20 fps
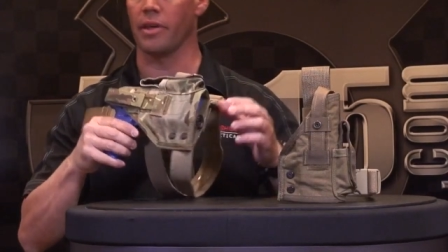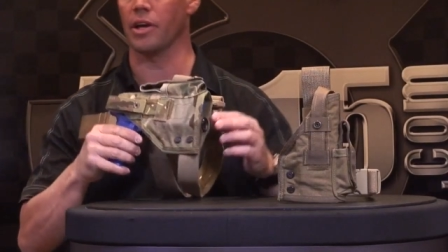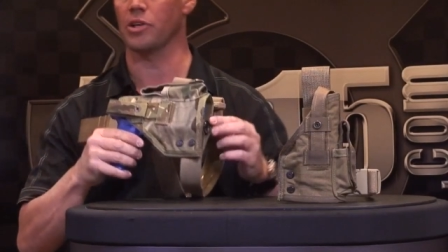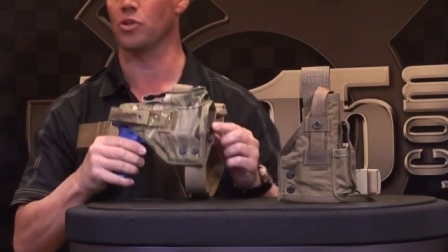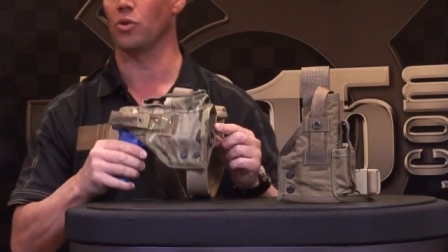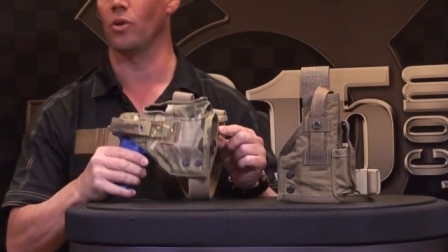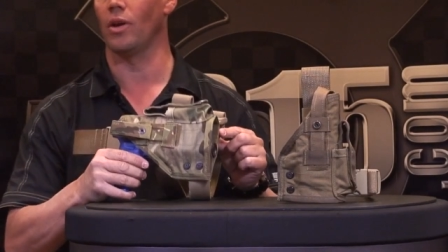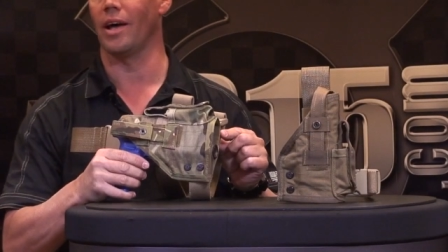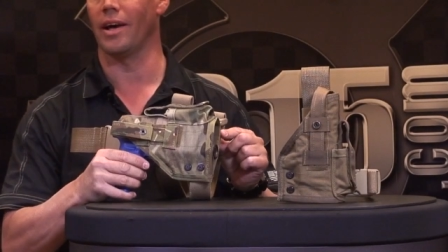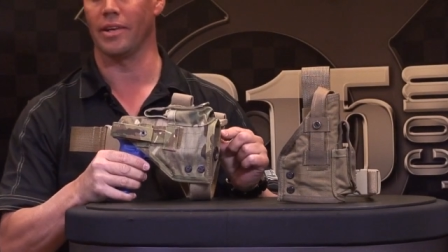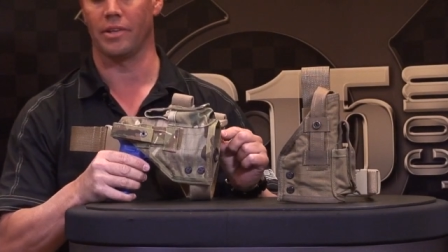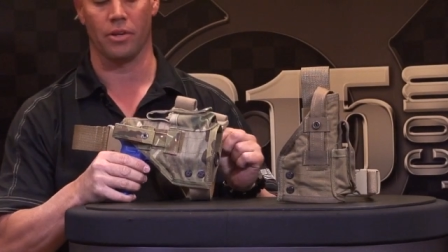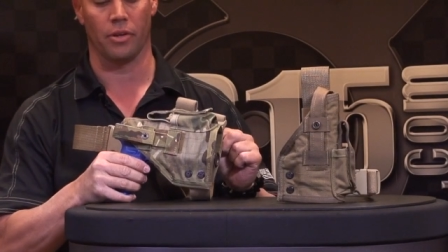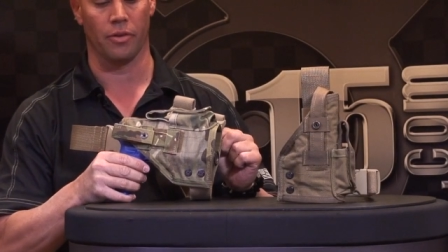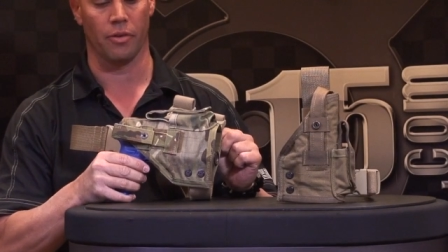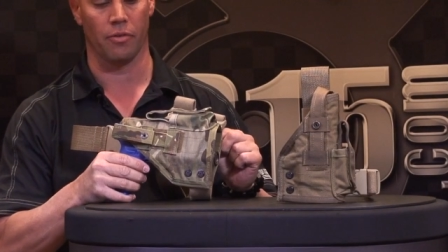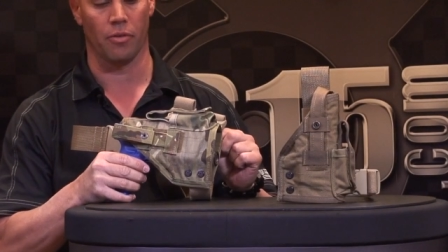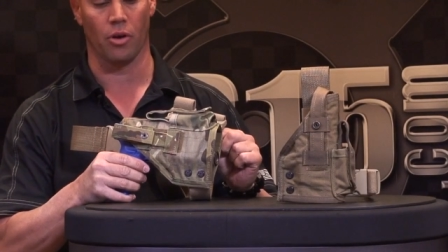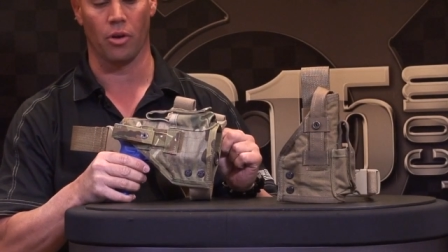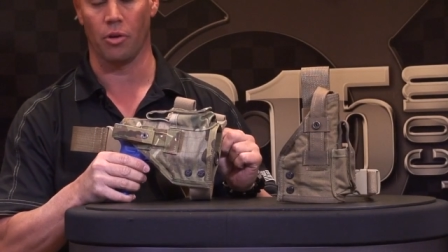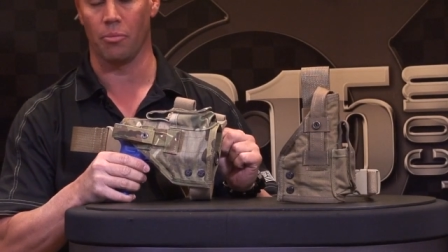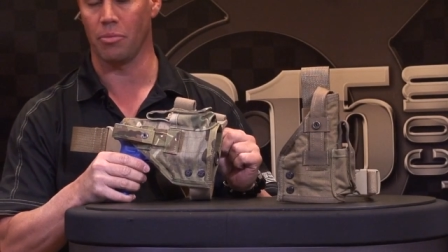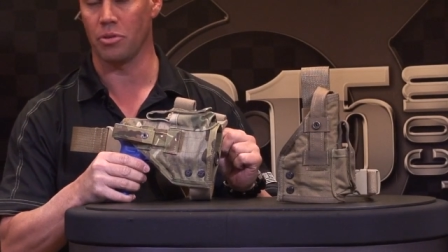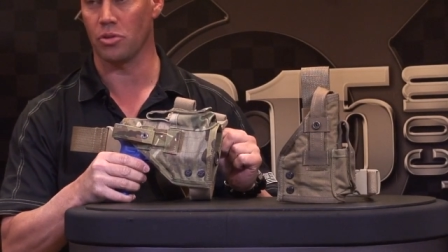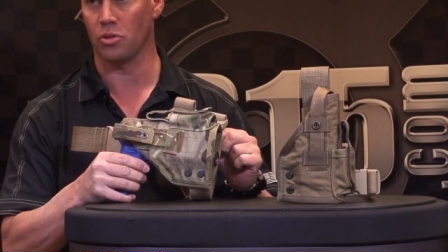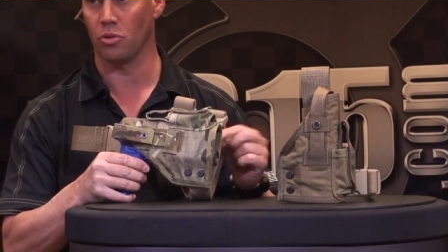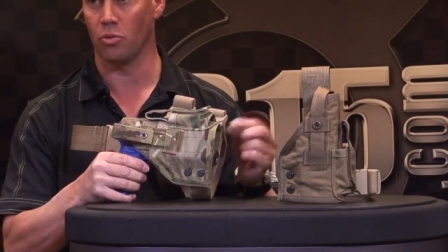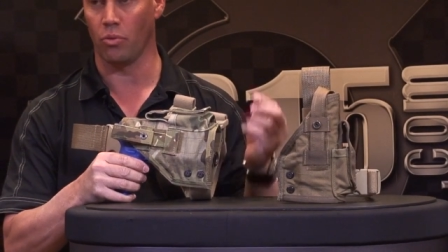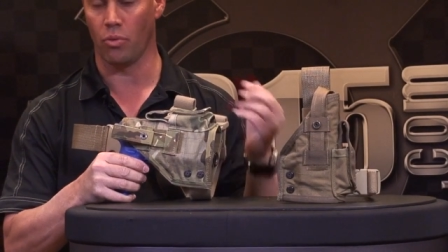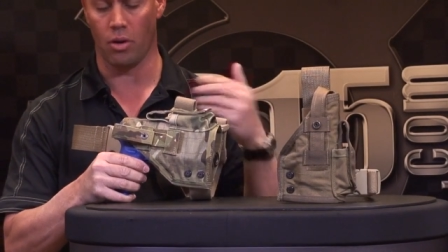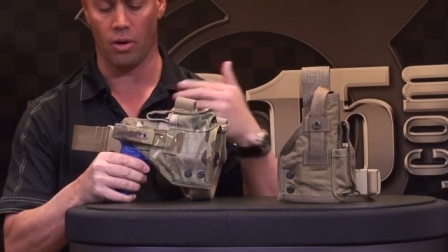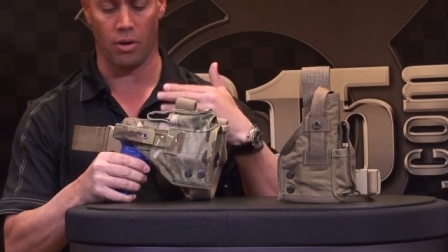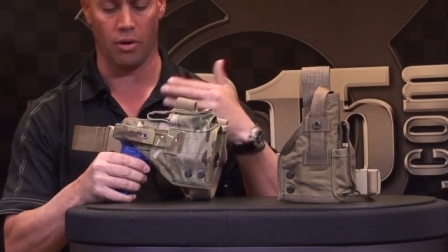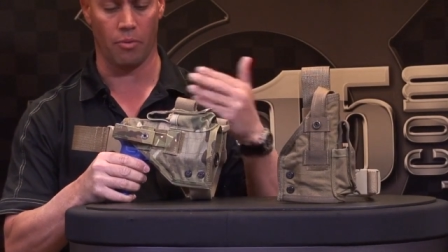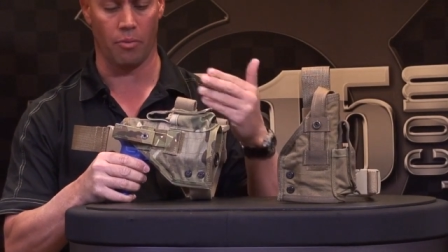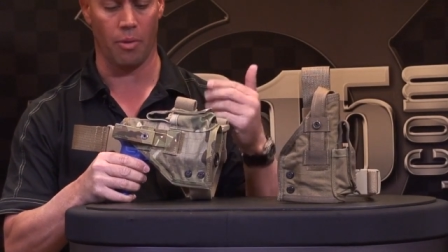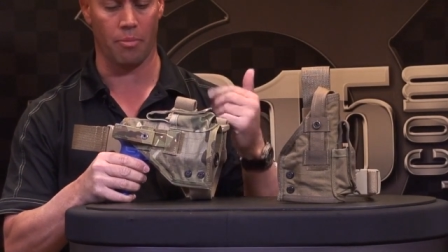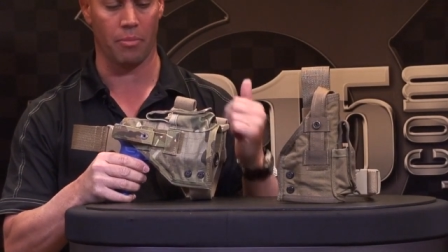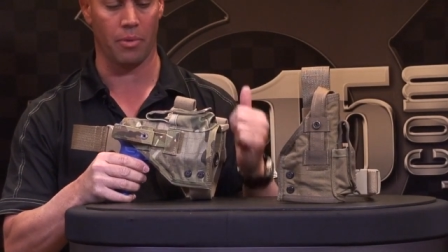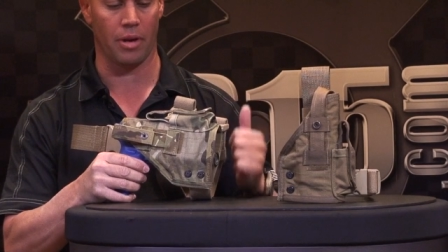the actual light on, the, on a pistol
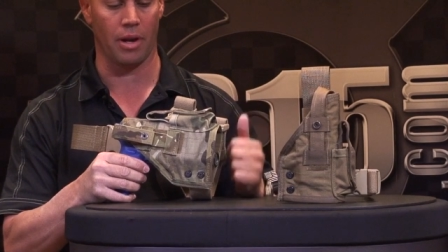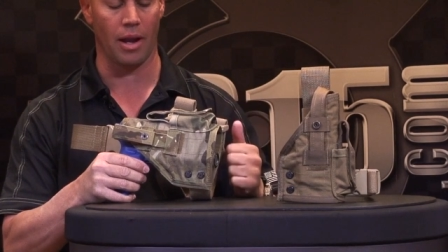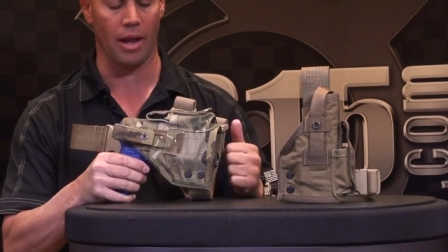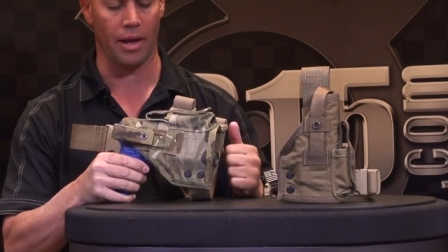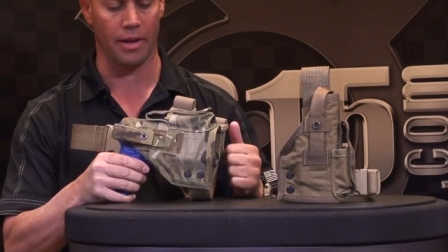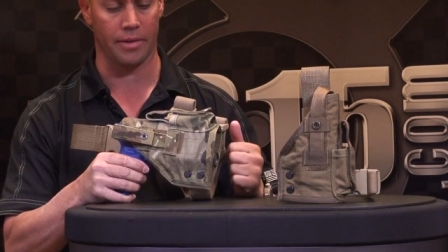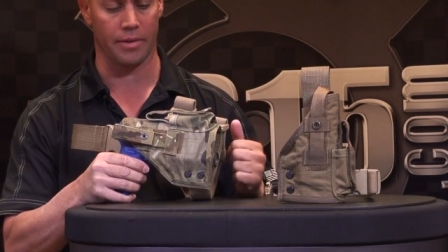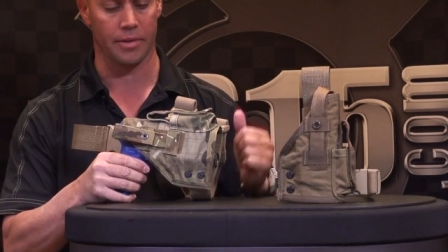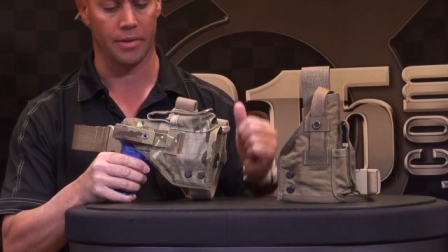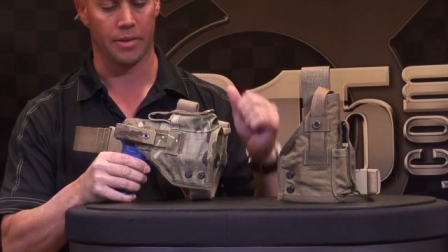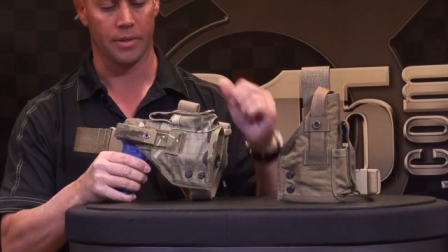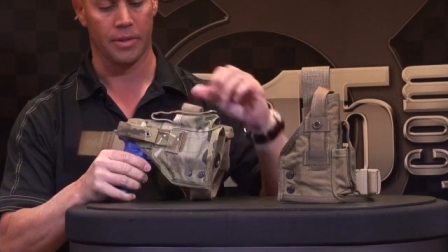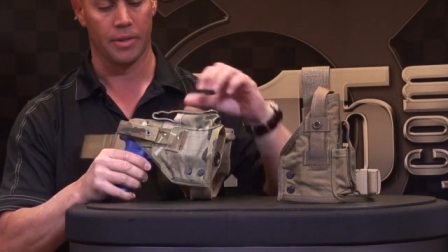uh, weapon light.